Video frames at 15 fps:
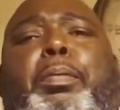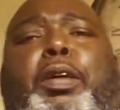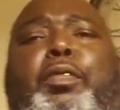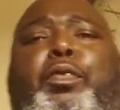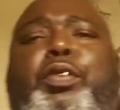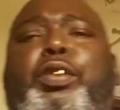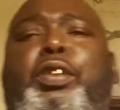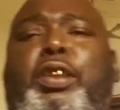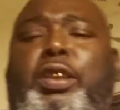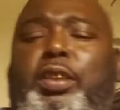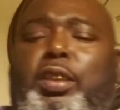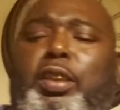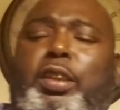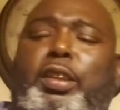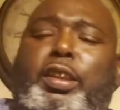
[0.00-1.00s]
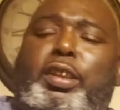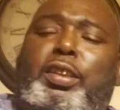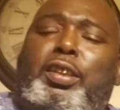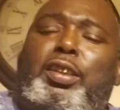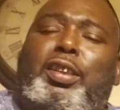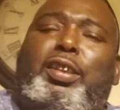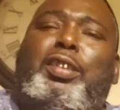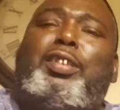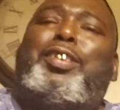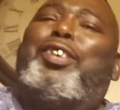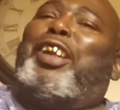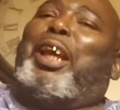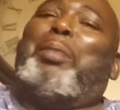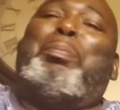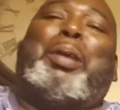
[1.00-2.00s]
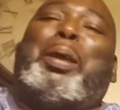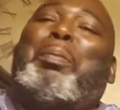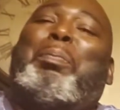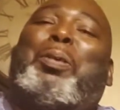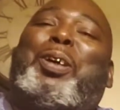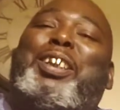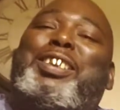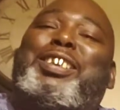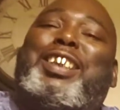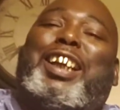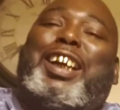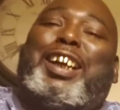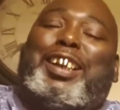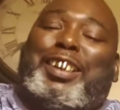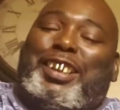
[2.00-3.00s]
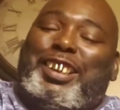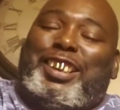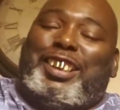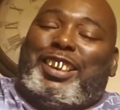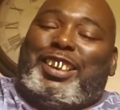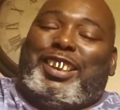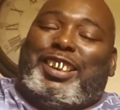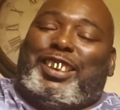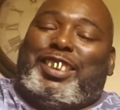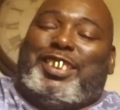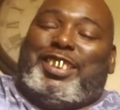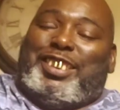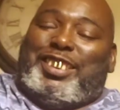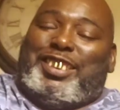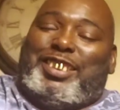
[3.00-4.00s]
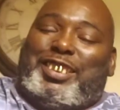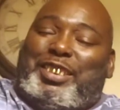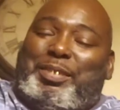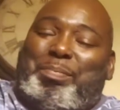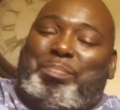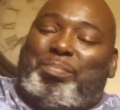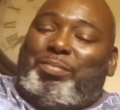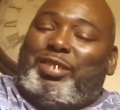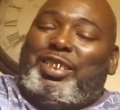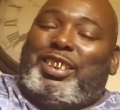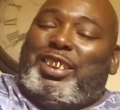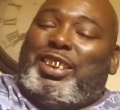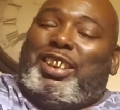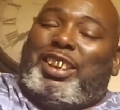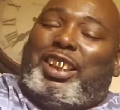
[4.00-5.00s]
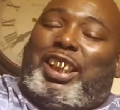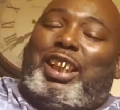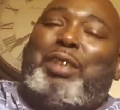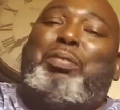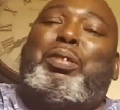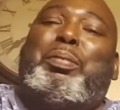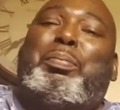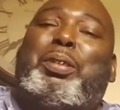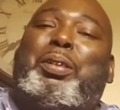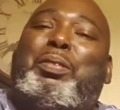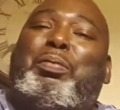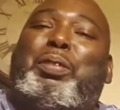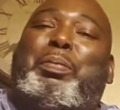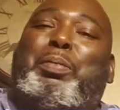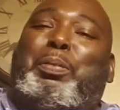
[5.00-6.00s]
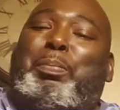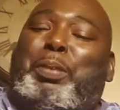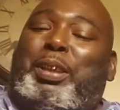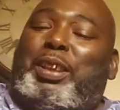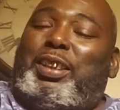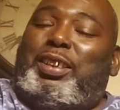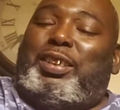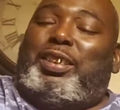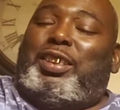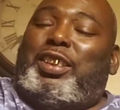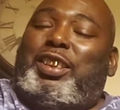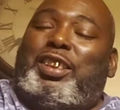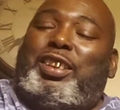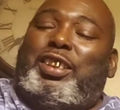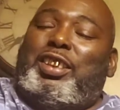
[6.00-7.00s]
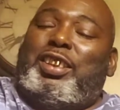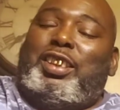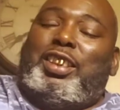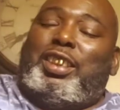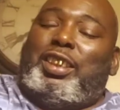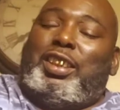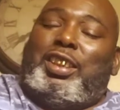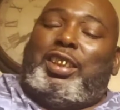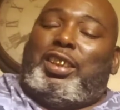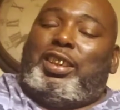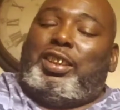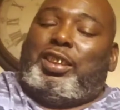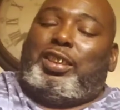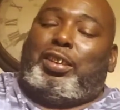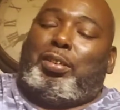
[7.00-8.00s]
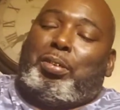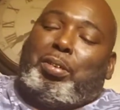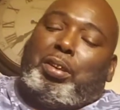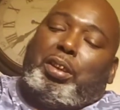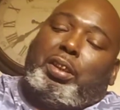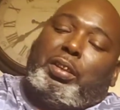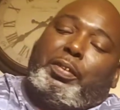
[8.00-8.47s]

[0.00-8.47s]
muffins in there, and, like big boy style, and eat with my beans. So